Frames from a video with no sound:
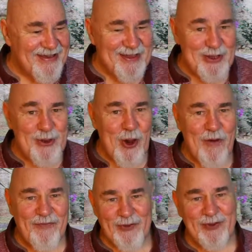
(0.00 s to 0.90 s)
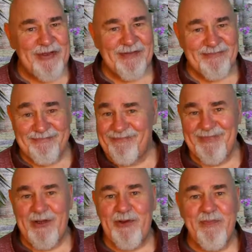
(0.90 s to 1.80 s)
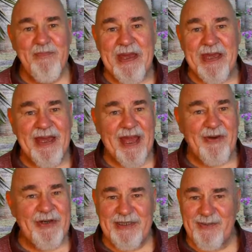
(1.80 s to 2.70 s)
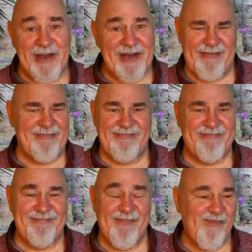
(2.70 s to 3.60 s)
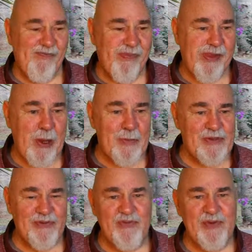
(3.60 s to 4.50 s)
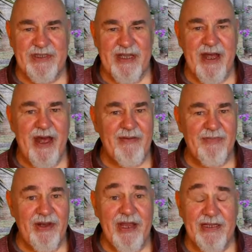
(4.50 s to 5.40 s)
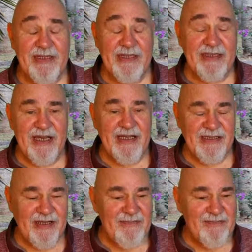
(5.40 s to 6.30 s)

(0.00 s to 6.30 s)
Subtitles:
the tofu, making it crispy, which wasn't that great a success,